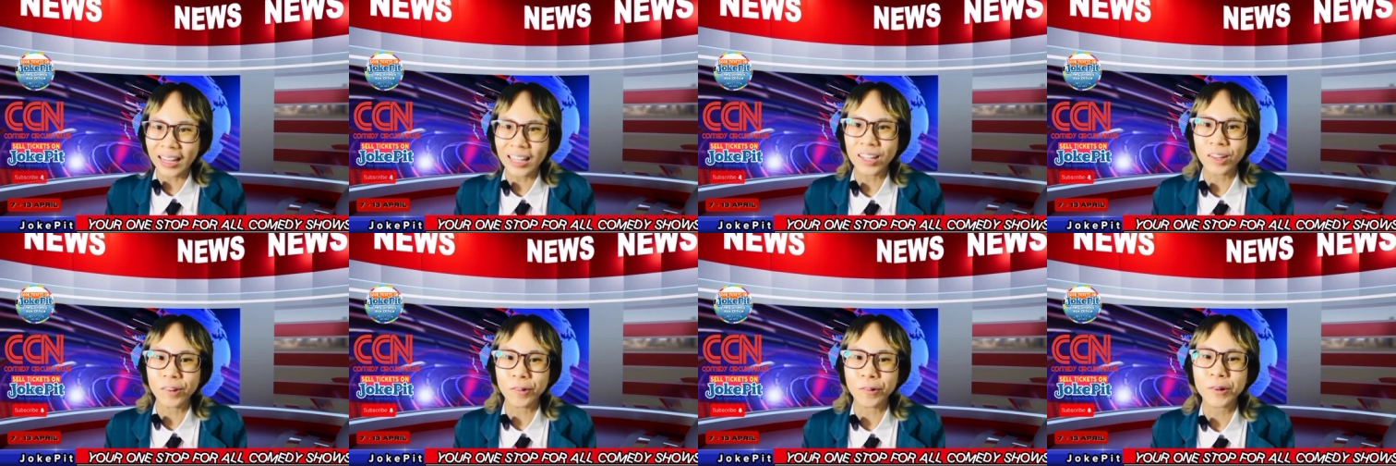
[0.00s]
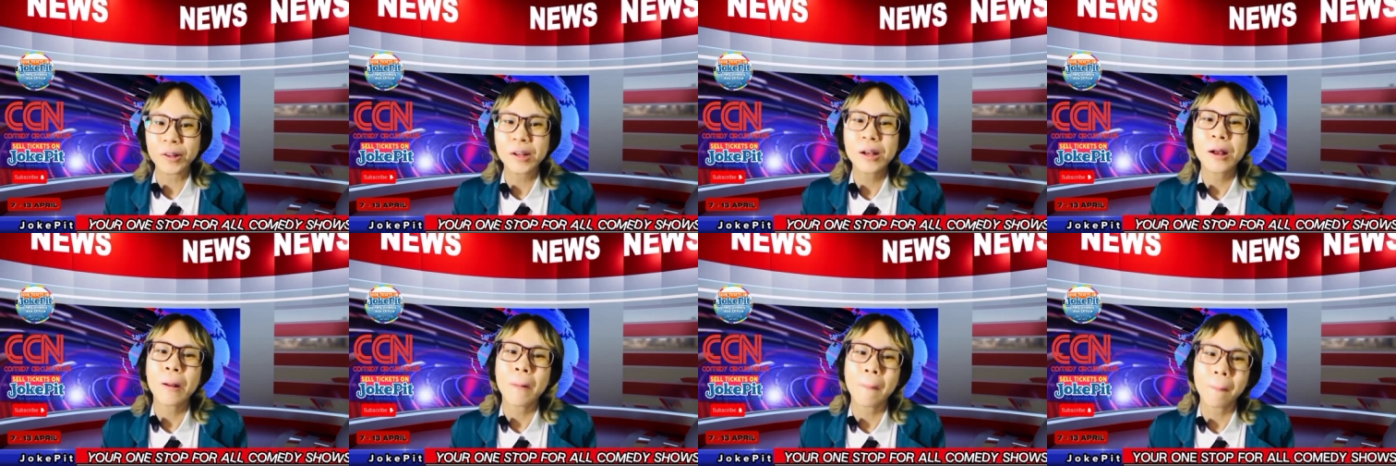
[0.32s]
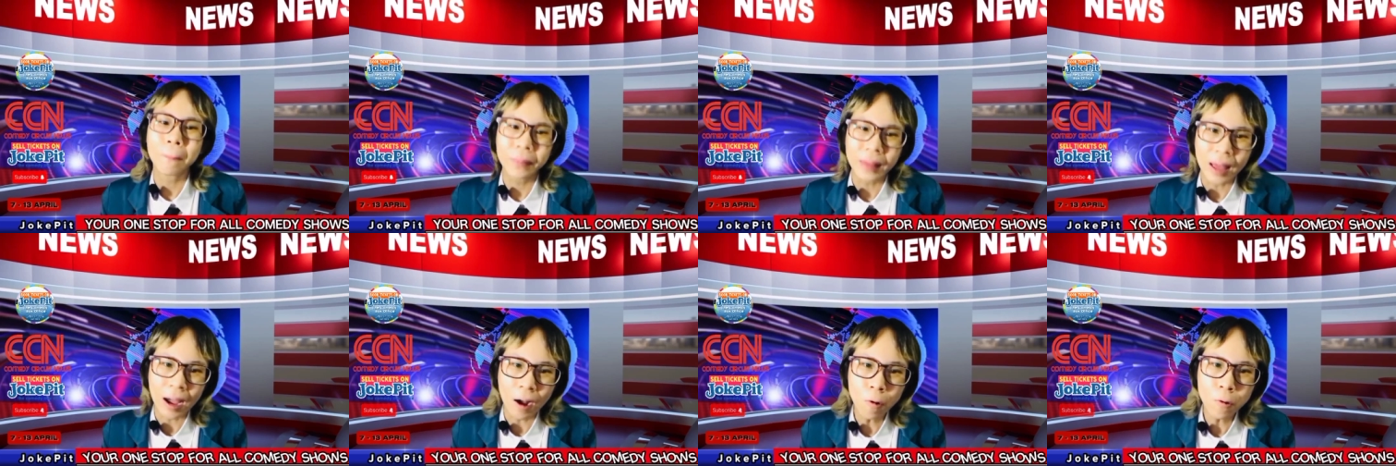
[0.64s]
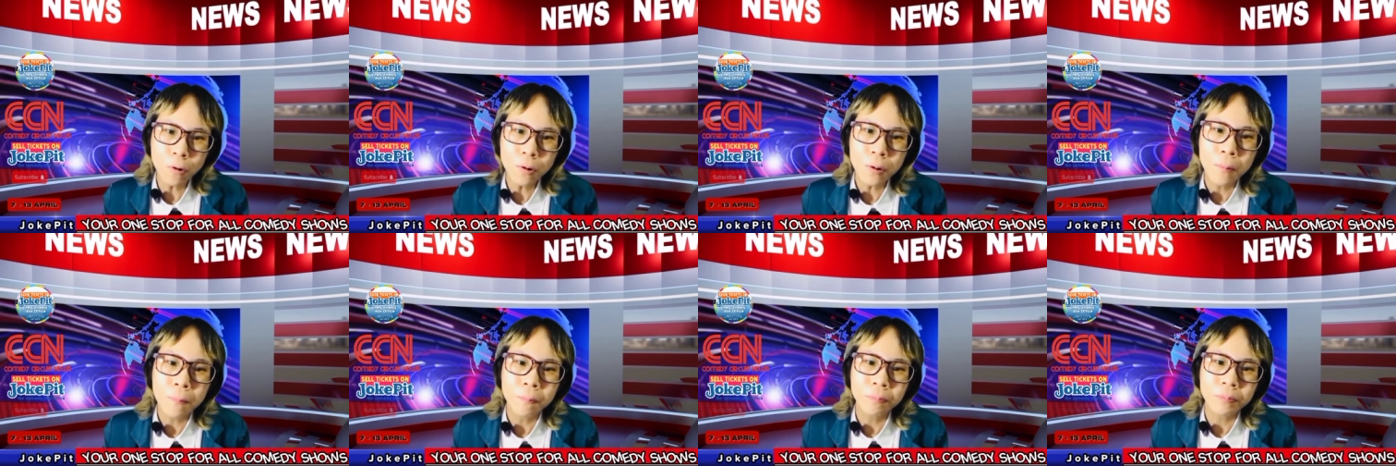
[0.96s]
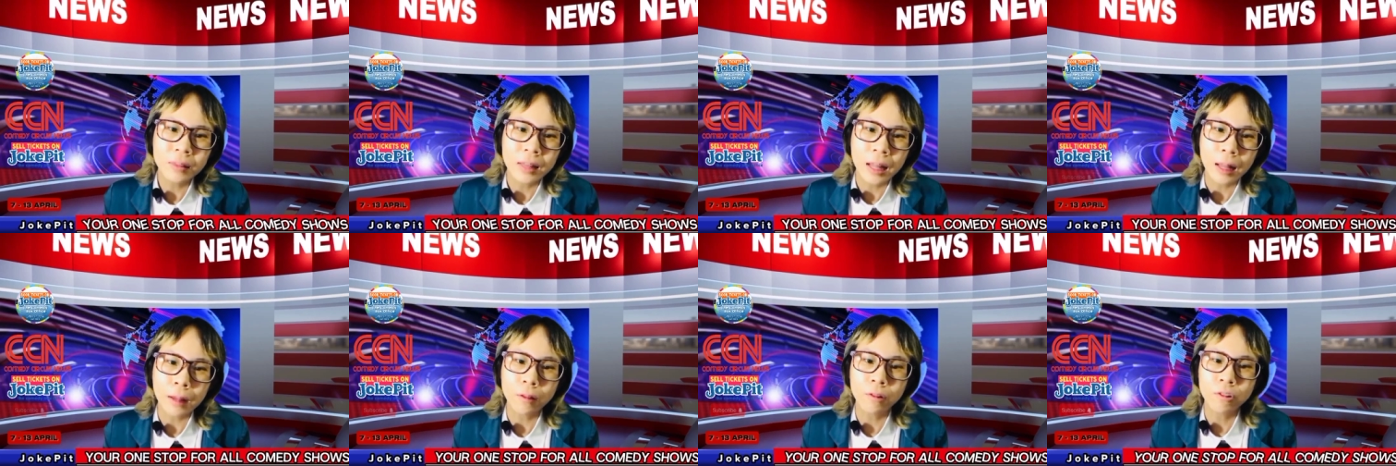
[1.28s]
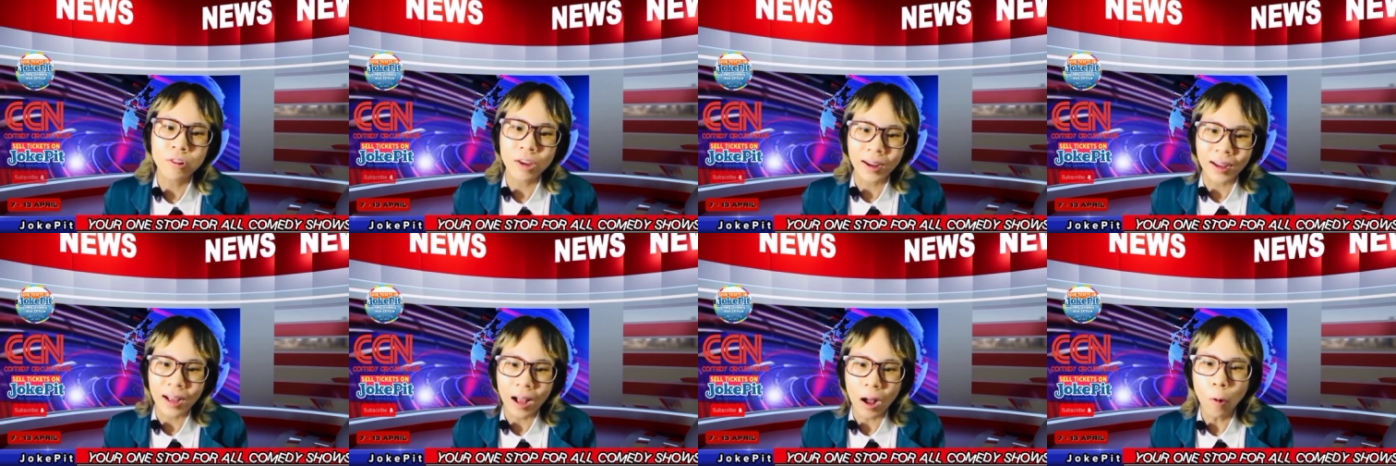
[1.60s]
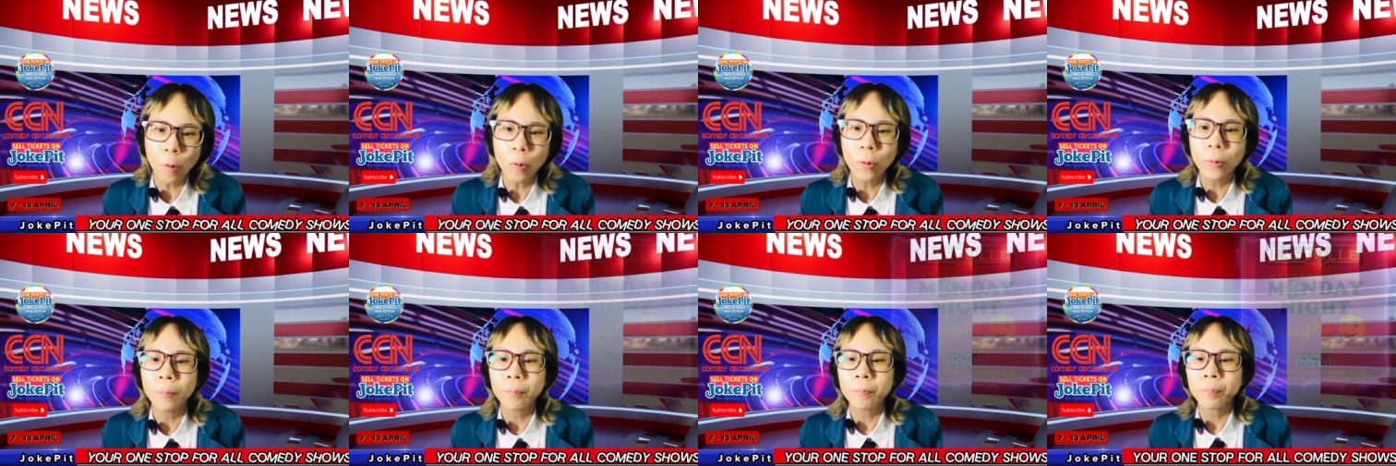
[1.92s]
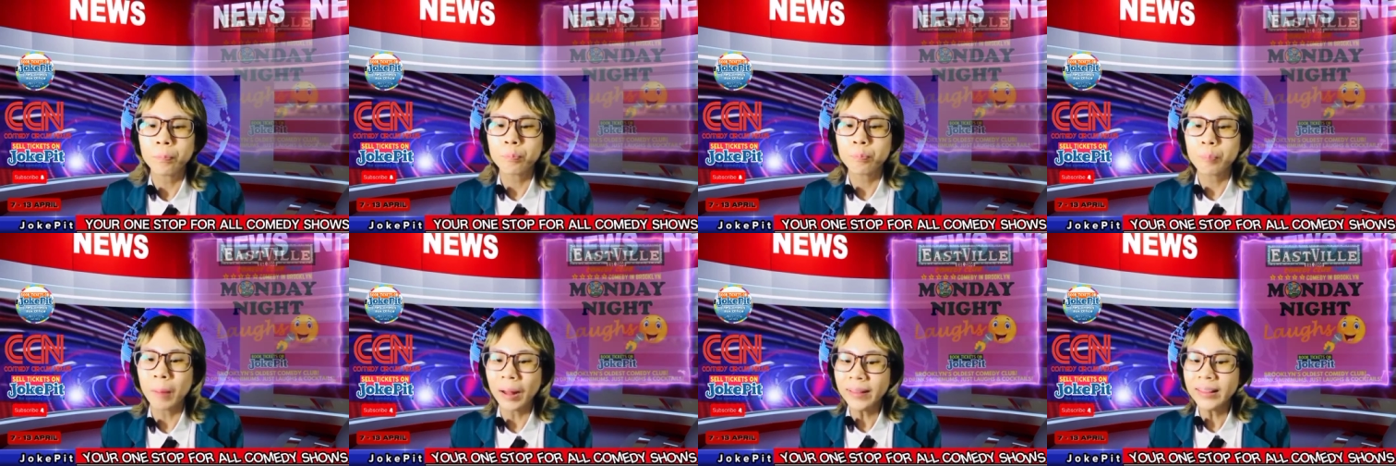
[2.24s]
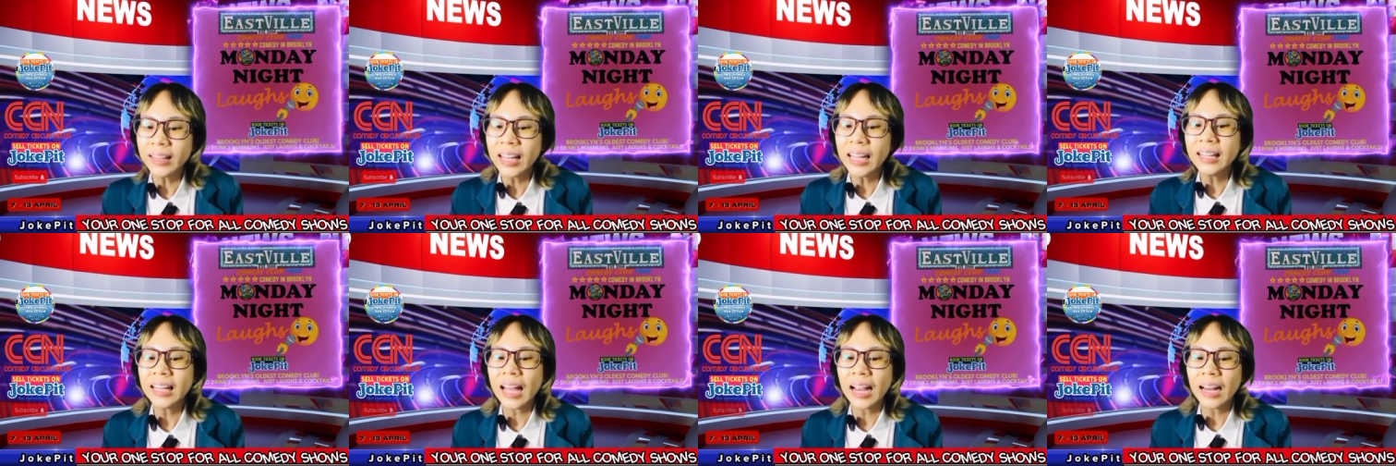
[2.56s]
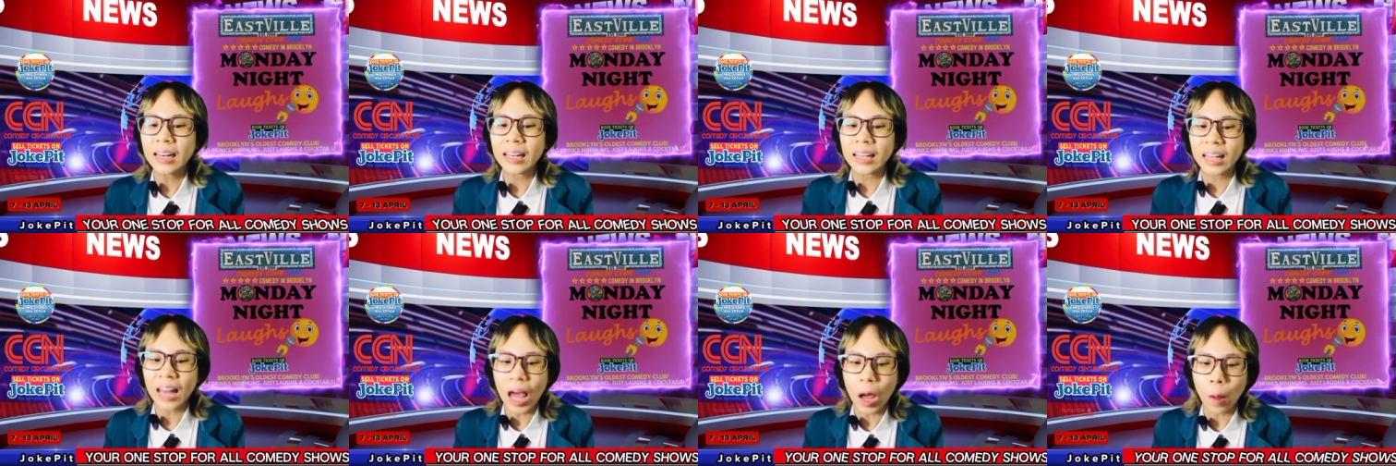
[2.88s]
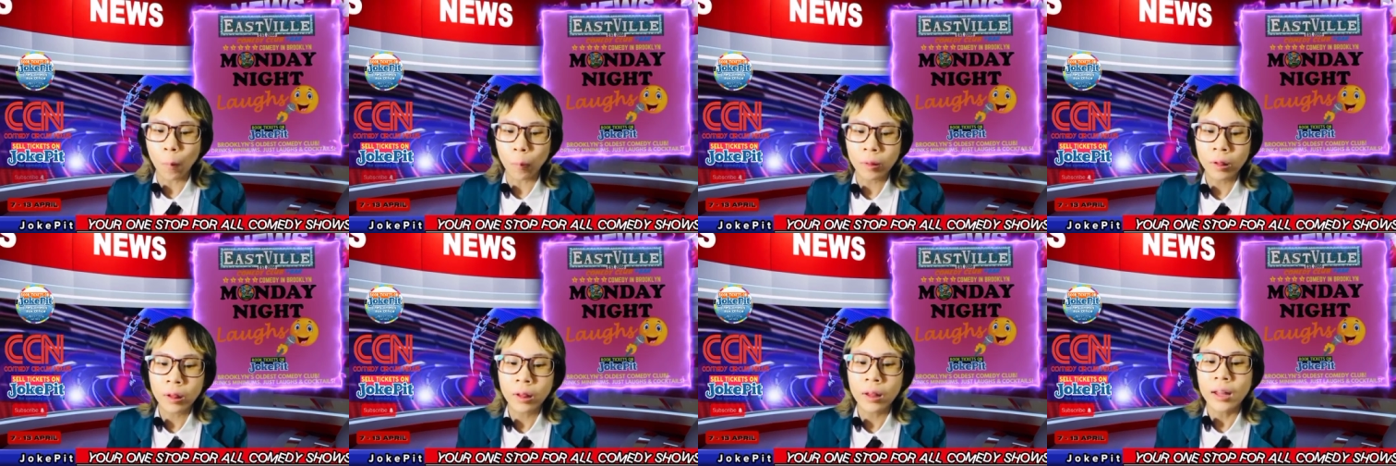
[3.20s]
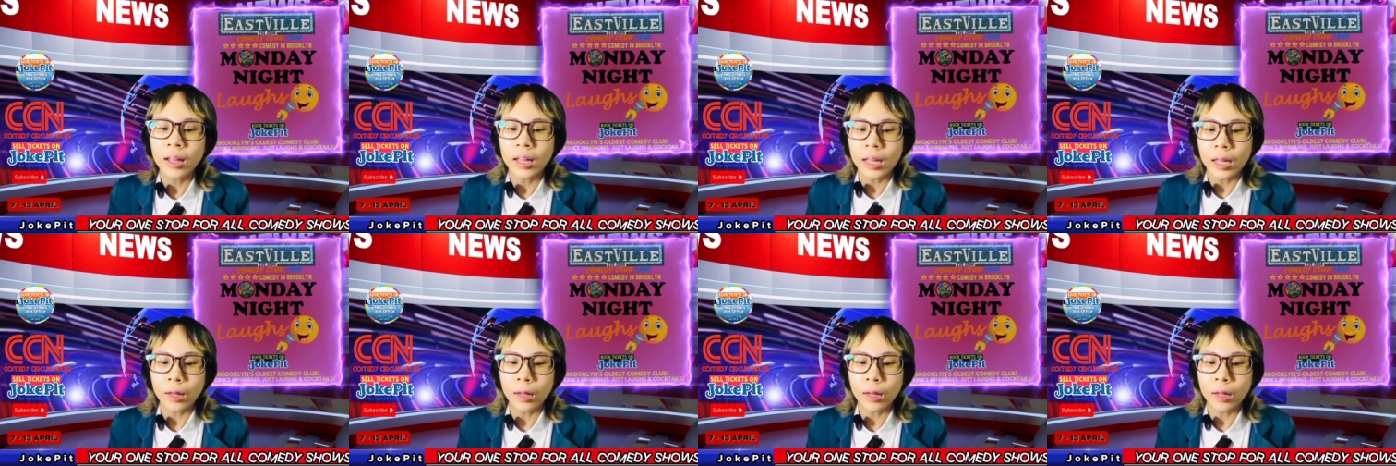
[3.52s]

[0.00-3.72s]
you. Now, let's check out Monday Night Loves.